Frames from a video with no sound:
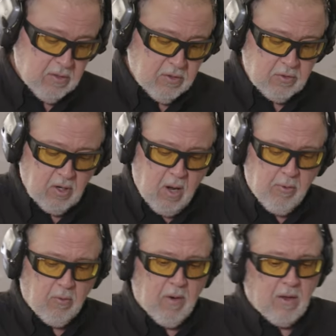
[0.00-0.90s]
Shoot a
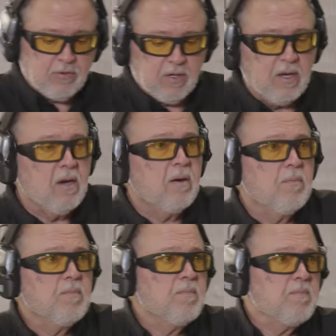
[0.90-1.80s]
couple of rounds in here.
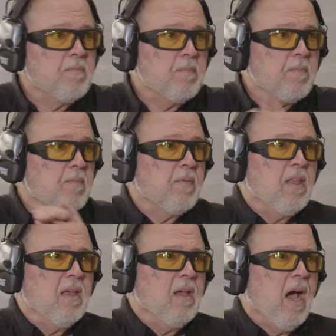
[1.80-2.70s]

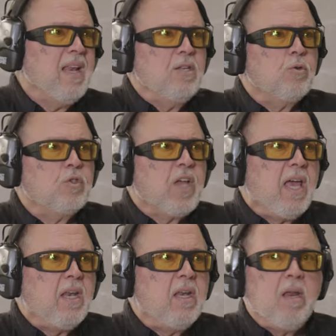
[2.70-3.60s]
I need to
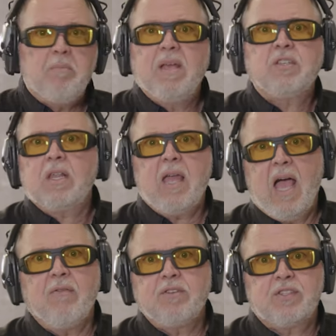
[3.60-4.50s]
sight it in. Basically, I
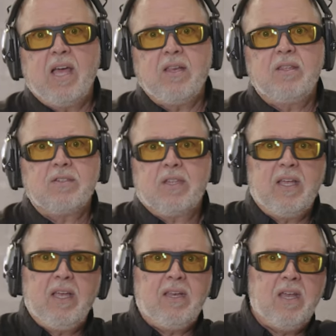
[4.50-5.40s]
haven't sighted this
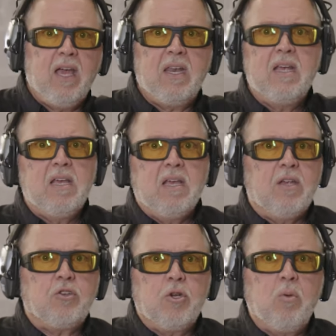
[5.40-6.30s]
thing in yet.
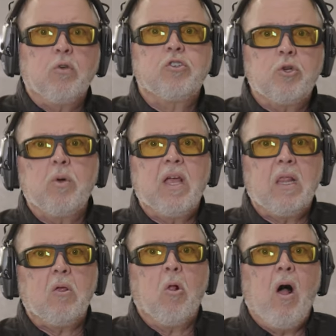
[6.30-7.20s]
It was shooting a
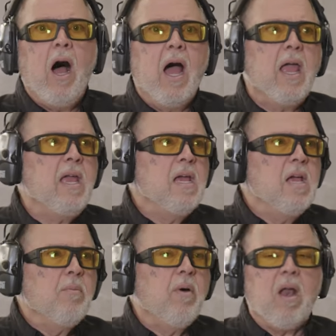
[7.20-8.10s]
little high,
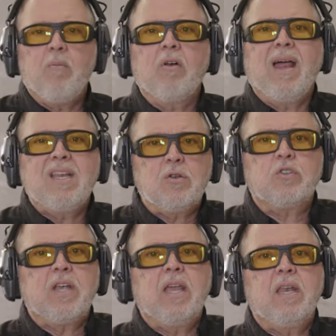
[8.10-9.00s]
but I need to
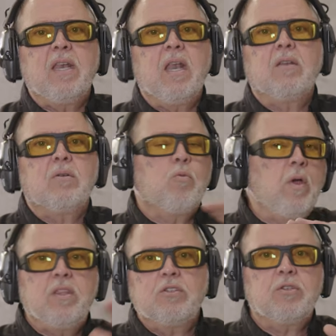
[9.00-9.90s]
sight it in.
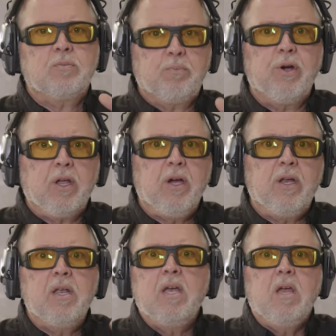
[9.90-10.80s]
Windage is pretty
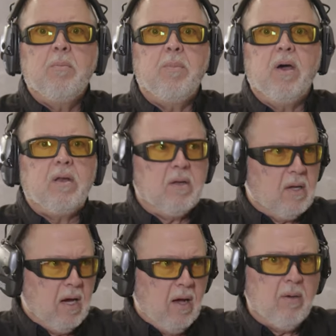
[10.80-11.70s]
good, but
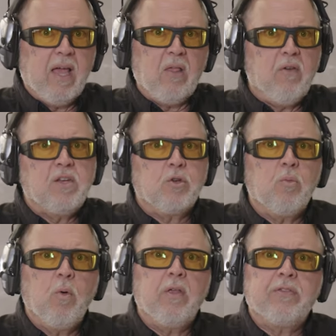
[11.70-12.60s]

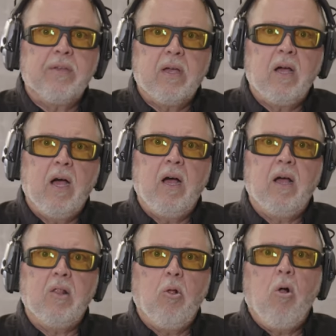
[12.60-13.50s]
elevation was a
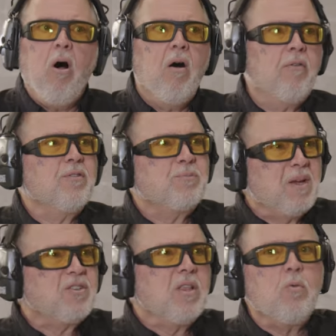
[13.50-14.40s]
little off,
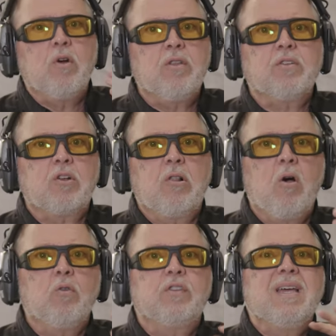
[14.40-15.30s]
especially we're this
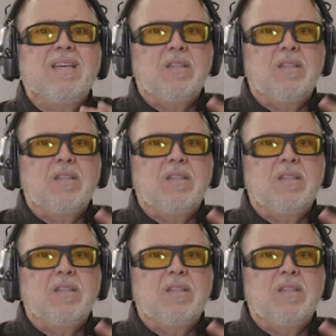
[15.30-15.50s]
close.